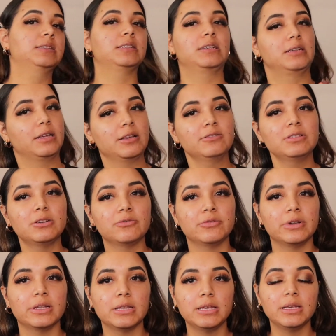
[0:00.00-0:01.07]
It gives a
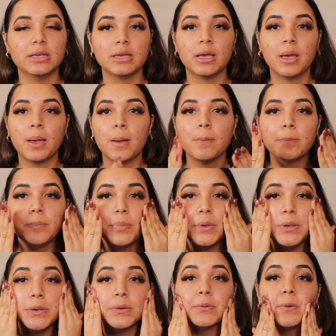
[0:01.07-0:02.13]
really
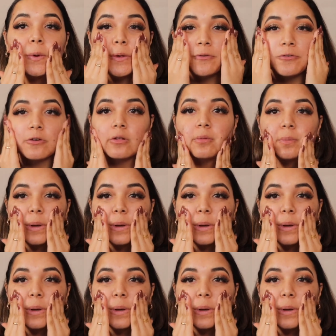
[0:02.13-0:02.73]
beautiful